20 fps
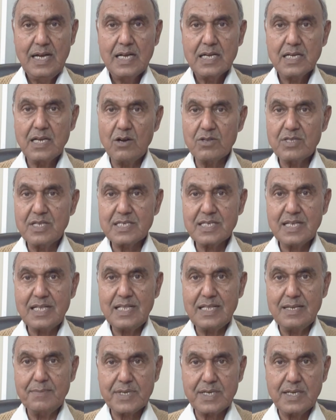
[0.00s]
Now this is
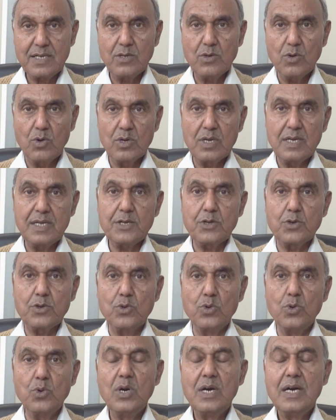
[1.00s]
limited only
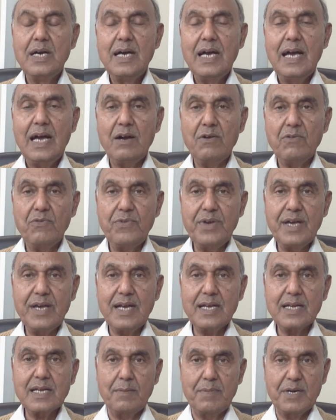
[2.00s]
to heavy
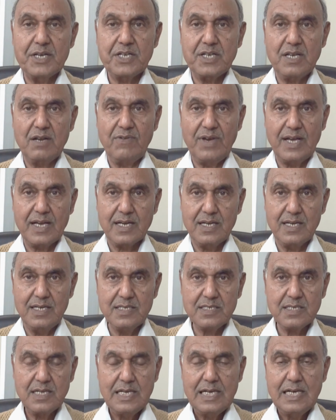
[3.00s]
and commercial vehicles